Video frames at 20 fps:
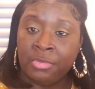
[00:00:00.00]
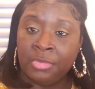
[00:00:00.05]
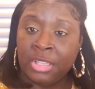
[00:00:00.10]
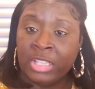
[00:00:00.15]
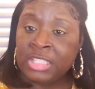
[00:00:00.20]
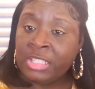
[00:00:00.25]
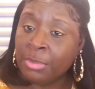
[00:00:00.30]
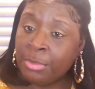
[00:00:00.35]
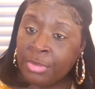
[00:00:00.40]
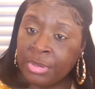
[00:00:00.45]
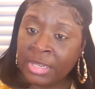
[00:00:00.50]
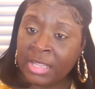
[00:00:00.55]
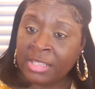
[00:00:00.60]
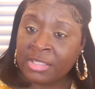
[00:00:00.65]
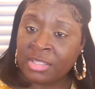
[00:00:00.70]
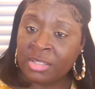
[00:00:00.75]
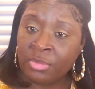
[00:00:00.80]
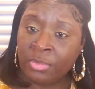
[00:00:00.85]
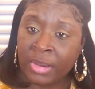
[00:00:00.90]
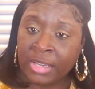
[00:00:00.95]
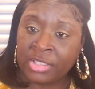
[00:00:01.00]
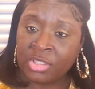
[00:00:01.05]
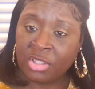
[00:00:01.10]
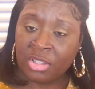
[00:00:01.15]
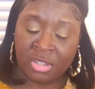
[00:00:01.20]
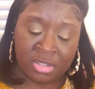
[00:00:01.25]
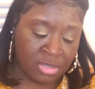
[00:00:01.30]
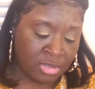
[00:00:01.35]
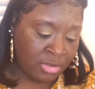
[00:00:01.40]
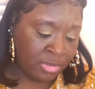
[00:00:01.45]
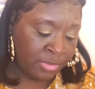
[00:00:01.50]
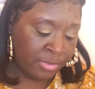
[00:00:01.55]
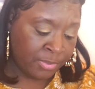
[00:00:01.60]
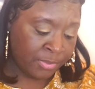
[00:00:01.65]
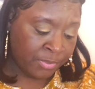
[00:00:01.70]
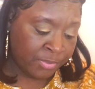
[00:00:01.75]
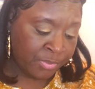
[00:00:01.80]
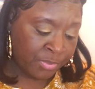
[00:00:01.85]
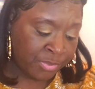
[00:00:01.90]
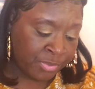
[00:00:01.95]
Is I'm pronouncing it right, y'all?
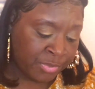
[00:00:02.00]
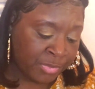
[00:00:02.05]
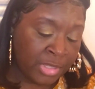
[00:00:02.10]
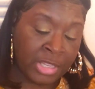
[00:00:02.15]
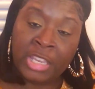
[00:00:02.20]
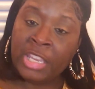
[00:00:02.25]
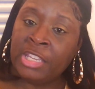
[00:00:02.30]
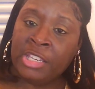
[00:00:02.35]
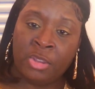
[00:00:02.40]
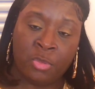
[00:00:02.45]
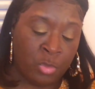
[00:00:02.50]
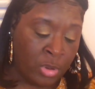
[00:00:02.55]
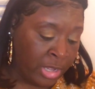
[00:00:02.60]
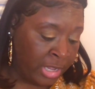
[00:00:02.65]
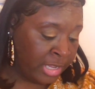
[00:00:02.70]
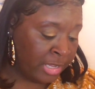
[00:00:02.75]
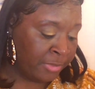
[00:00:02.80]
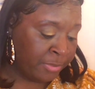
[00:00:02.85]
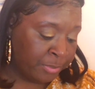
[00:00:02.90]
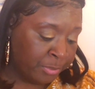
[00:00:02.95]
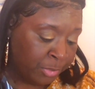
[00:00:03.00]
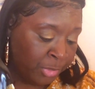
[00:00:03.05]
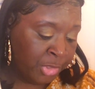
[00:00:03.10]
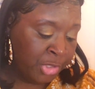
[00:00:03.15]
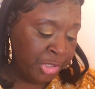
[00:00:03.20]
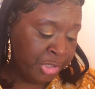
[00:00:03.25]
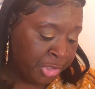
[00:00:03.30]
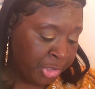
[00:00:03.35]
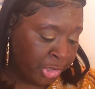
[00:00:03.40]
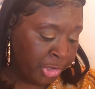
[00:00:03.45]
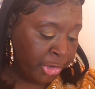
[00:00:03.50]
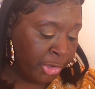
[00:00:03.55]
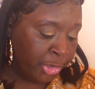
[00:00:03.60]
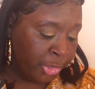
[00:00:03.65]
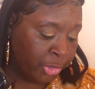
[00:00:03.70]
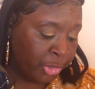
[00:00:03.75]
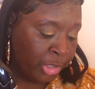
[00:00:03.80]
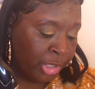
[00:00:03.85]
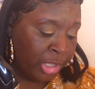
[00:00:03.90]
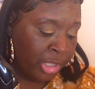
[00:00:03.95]
Anyway, Good
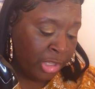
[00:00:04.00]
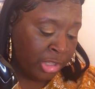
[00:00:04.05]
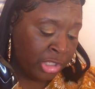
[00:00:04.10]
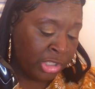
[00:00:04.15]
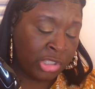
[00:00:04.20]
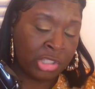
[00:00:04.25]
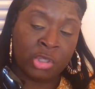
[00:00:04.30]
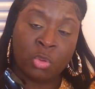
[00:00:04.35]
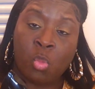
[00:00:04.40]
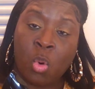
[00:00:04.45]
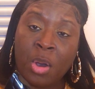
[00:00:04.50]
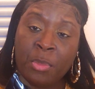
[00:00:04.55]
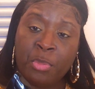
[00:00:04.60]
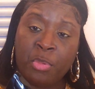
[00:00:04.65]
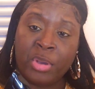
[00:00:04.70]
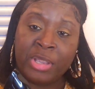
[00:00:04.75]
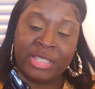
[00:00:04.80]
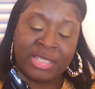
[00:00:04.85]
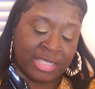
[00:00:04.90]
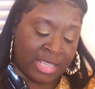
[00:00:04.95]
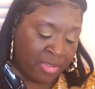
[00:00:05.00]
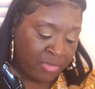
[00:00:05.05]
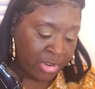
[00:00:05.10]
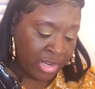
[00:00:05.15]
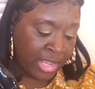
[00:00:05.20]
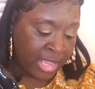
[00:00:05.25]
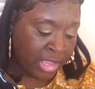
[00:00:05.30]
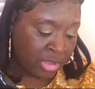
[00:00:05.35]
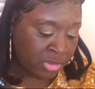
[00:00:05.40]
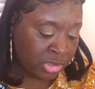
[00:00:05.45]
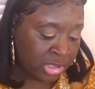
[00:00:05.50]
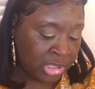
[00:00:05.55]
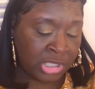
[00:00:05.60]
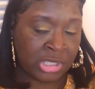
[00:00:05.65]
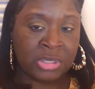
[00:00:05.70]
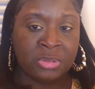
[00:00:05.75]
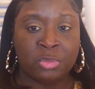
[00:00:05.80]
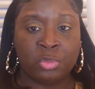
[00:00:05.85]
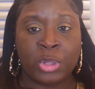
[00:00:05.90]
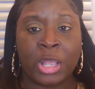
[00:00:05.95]
Girl. This is a 1.7 ounce.
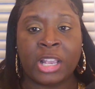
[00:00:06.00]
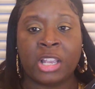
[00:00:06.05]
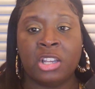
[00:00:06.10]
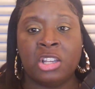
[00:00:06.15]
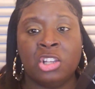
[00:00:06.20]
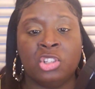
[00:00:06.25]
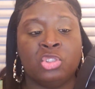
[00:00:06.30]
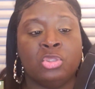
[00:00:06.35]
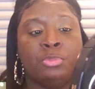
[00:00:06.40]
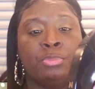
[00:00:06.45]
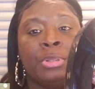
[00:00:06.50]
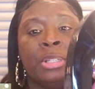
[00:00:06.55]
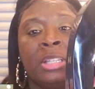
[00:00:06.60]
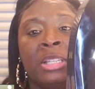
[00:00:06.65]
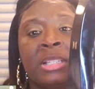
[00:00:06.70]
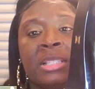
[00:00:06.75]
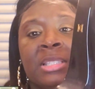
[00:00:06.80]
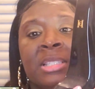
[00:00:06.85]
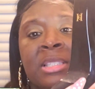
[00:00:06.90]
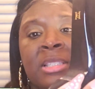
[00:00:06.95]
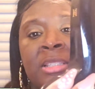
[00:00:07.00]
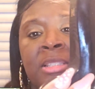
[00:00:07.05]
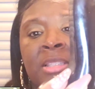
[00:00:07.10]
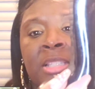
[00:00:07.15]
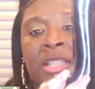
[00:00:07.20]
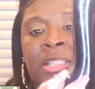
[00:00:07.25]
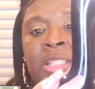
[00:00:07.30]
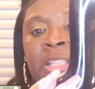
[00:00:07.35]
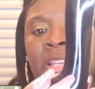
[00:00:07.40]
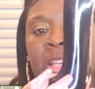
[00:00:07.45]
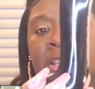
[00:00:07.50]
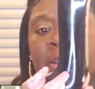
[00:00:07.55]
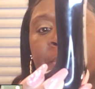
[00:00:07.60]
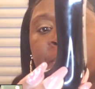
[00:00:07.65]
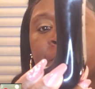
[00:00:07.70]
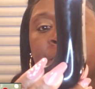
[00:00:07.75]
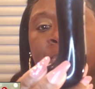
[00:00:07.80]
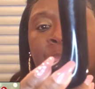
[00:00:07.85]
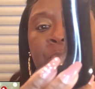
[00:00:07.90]
This is like a 100 bucks. Look at that.